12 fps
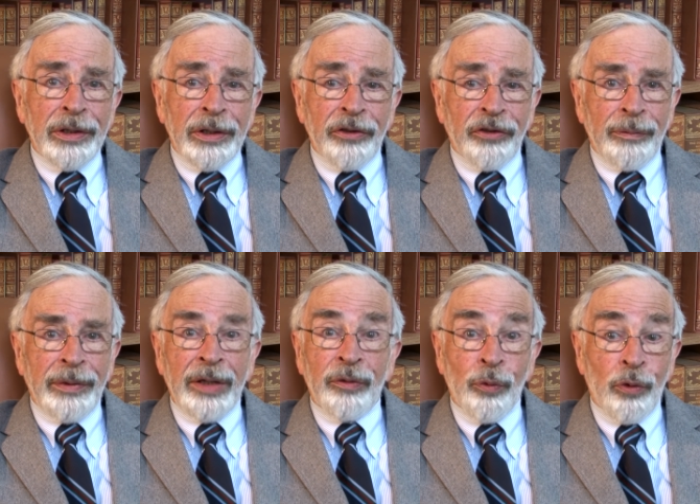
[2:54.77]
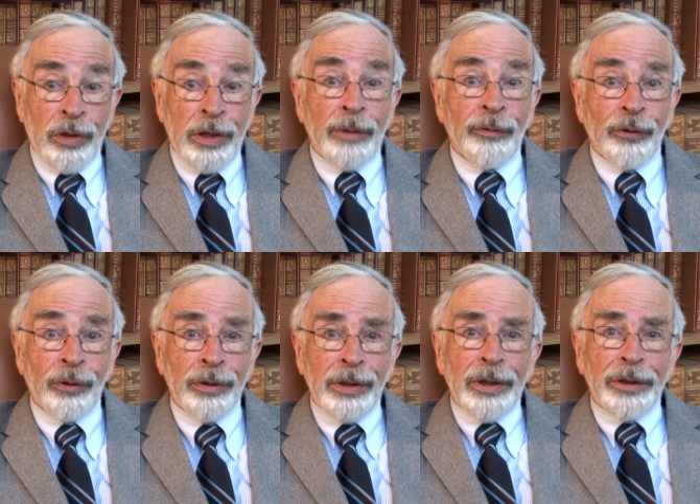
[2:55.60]
are sometimes more
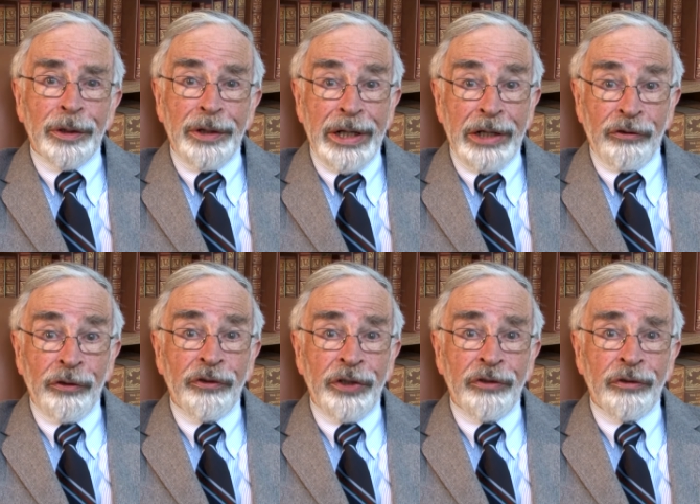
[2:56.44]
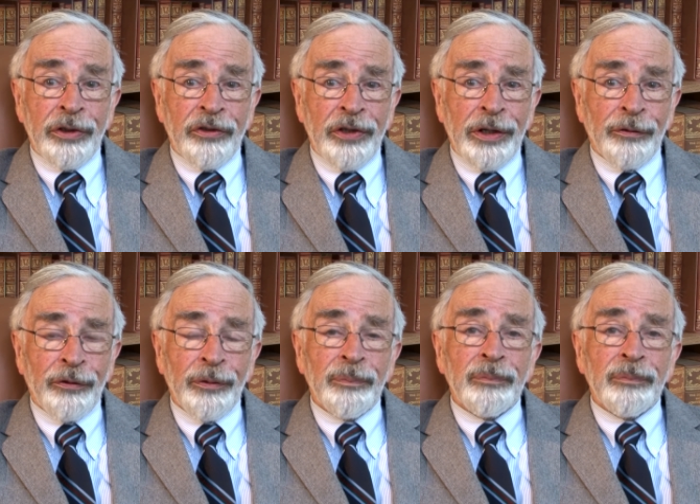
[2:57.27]
harmful than the actual seizure itself.